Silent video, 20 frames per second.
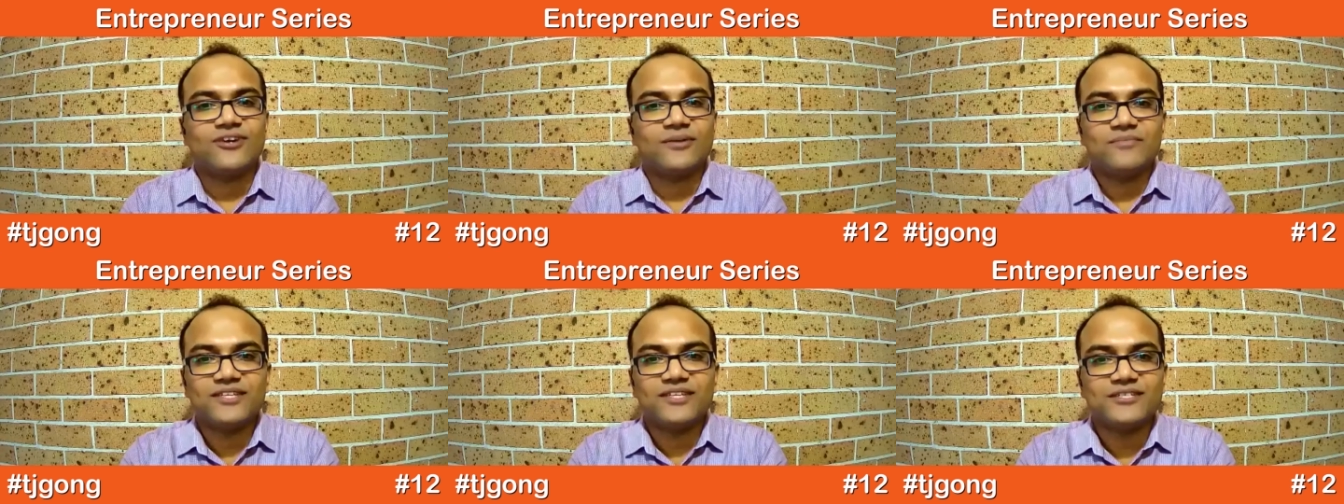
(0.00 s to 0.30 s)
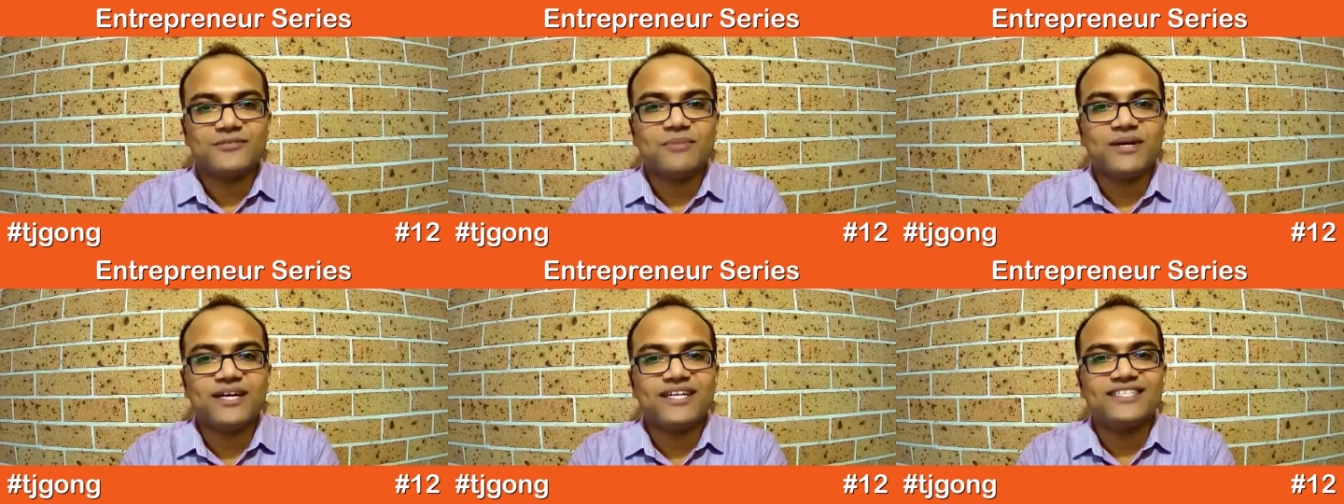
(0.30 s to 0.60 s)

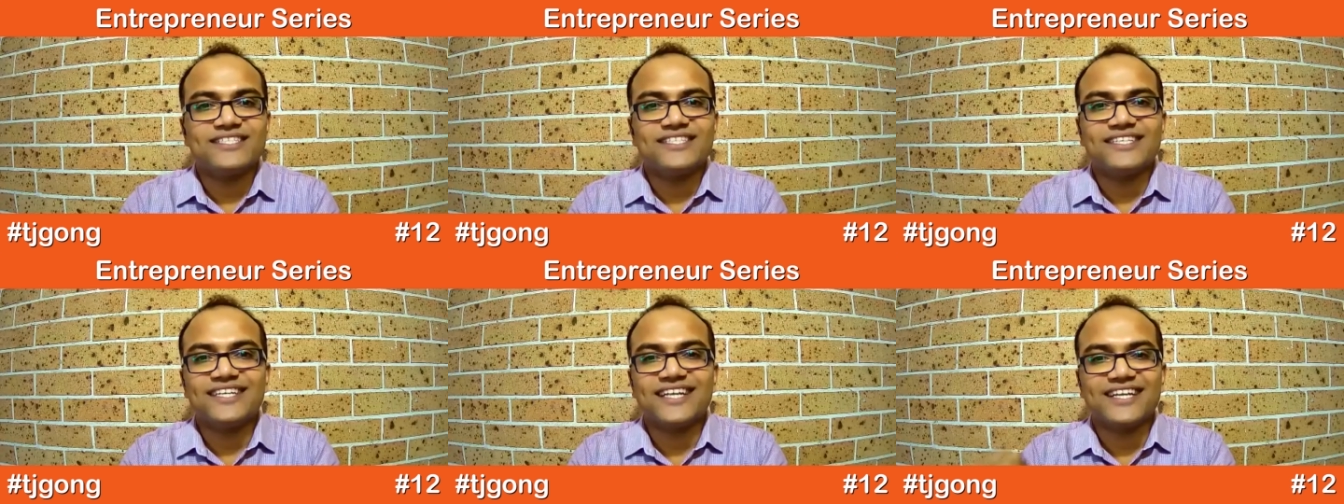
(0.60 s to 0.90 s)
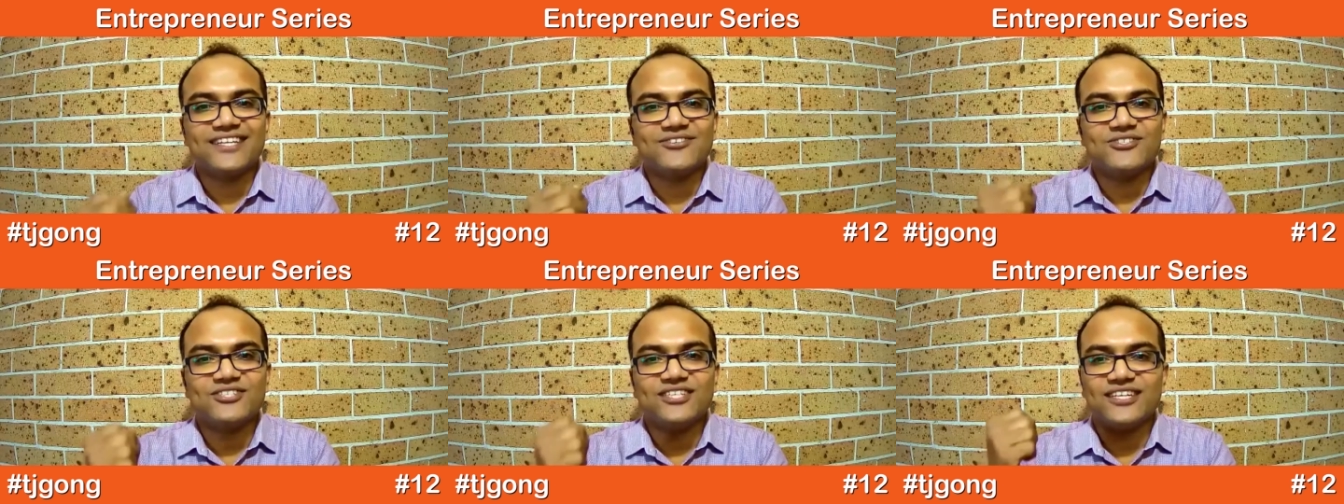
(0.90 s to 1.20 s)
this person,
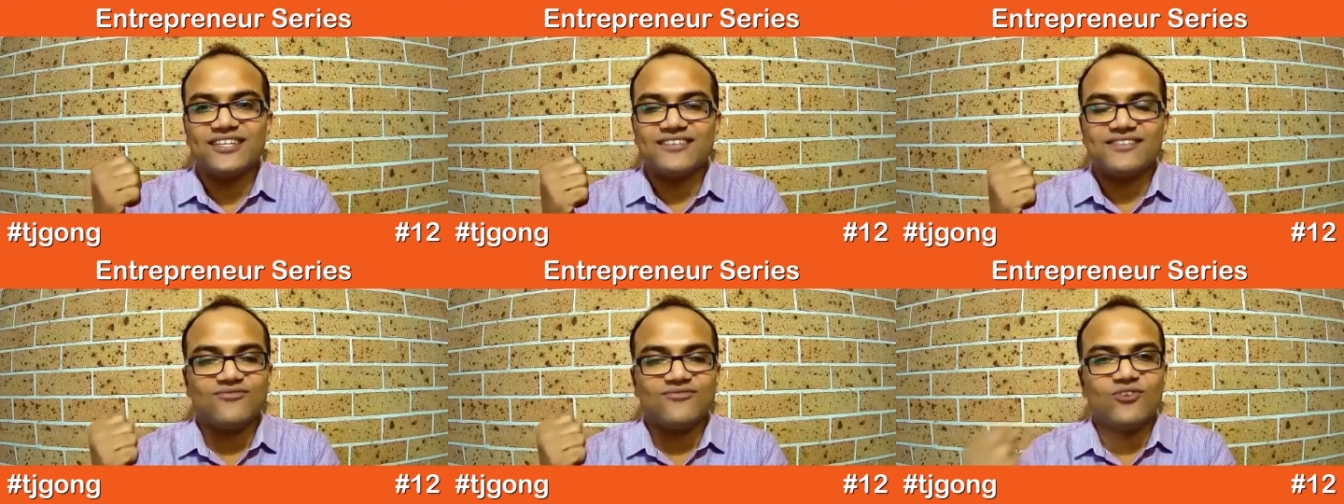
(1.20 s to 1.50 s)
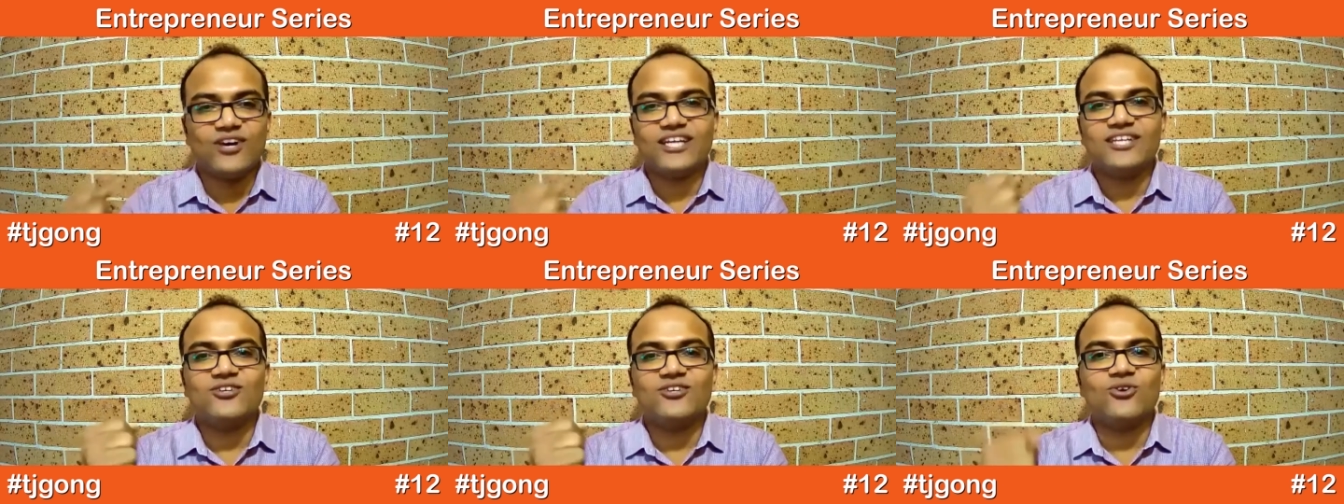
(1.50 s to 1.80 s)
and you said,
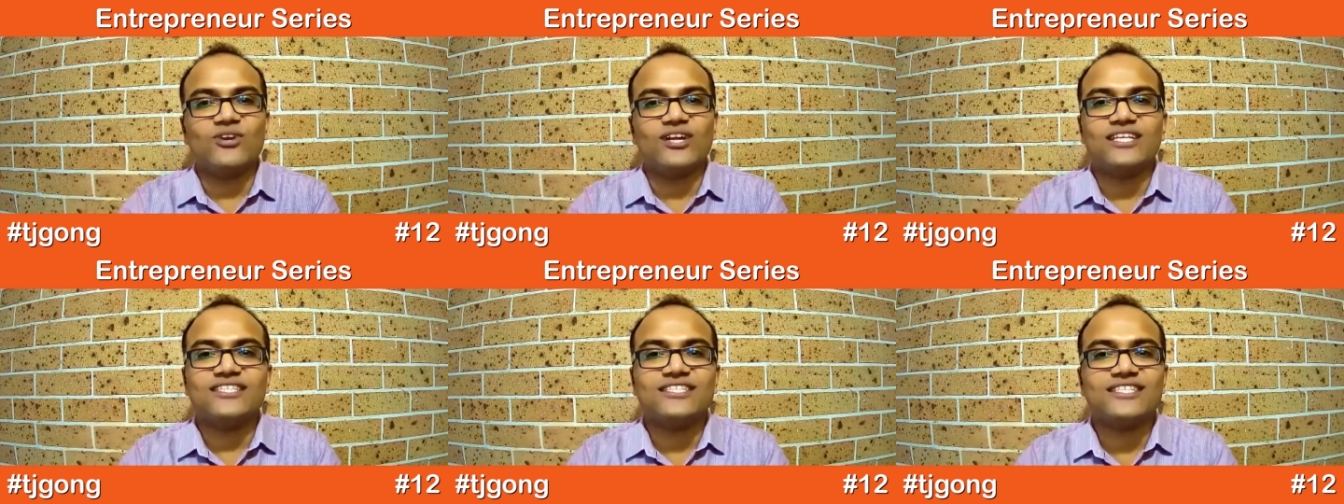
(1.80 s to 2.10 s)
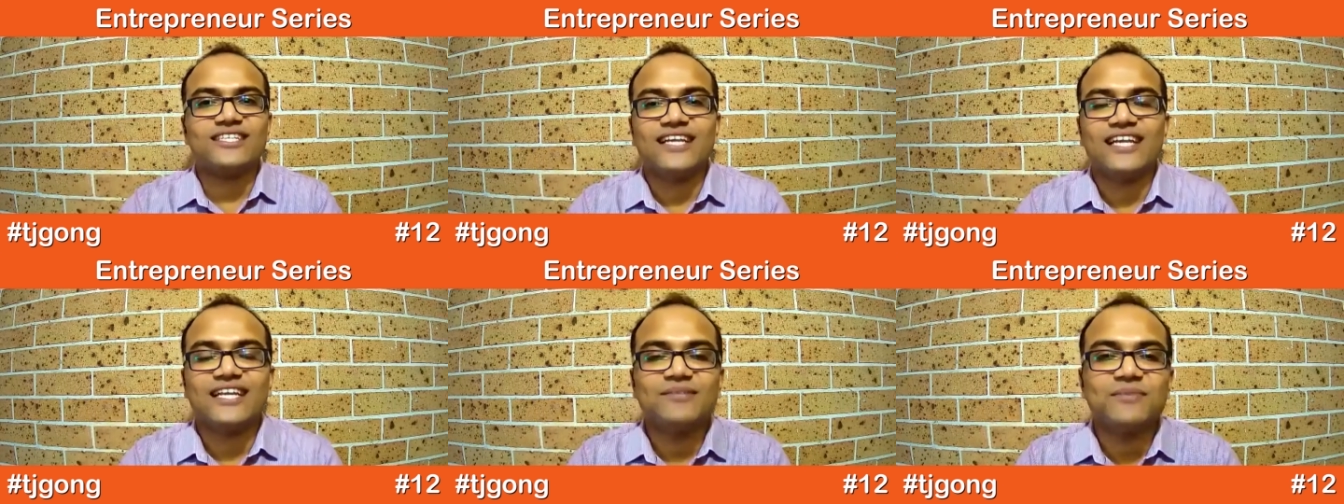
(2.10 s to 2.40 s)
why not,
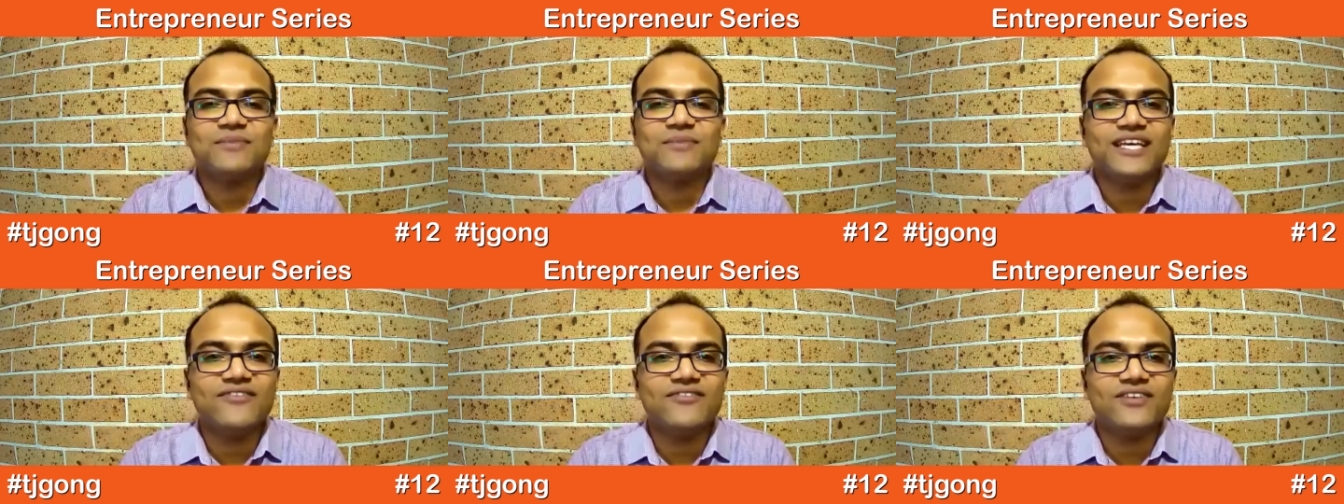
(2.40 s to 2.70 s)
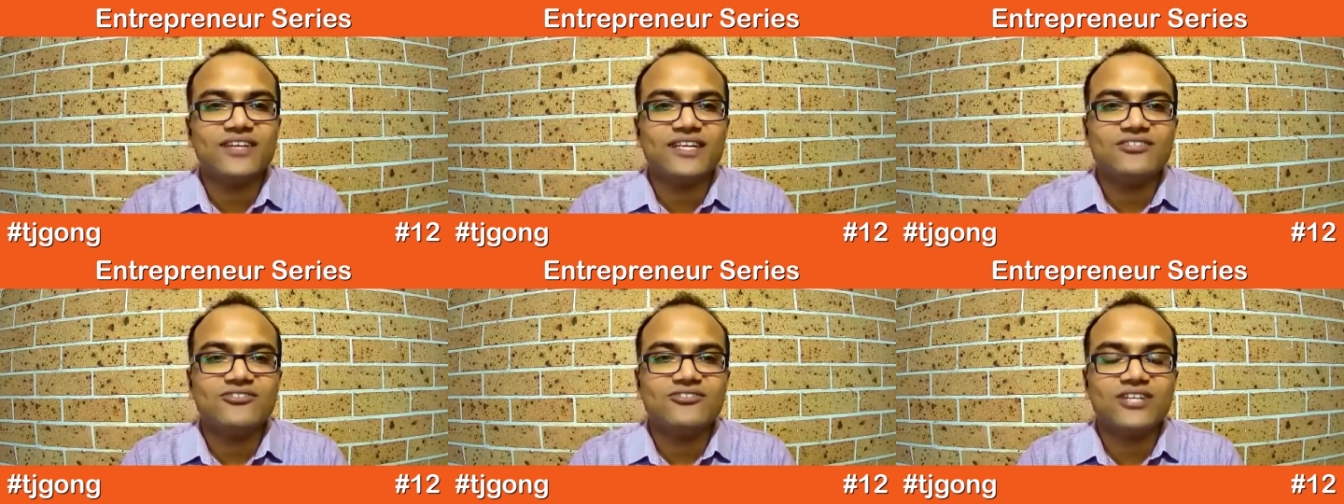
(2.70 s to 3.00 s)
let me give
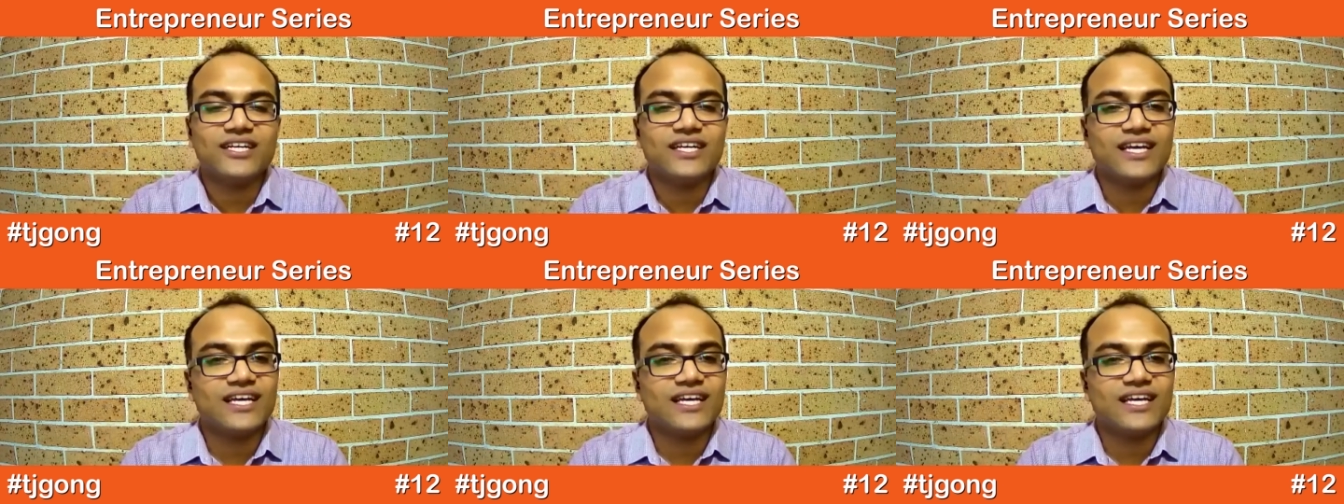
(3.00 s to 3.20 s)
it a try.